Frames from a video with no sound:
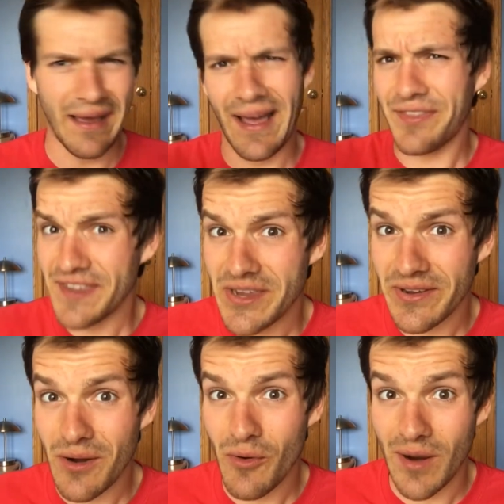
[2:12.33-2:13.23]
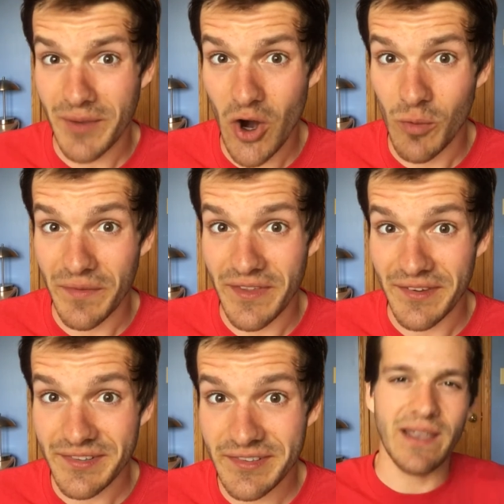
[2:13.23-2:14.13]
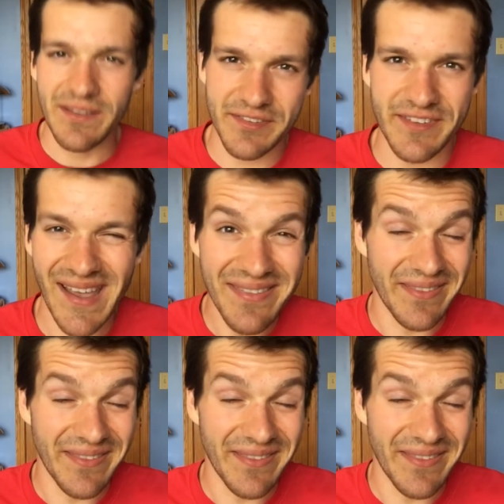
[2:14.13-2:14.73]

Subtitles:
I think you know where I'm going with this. Instead,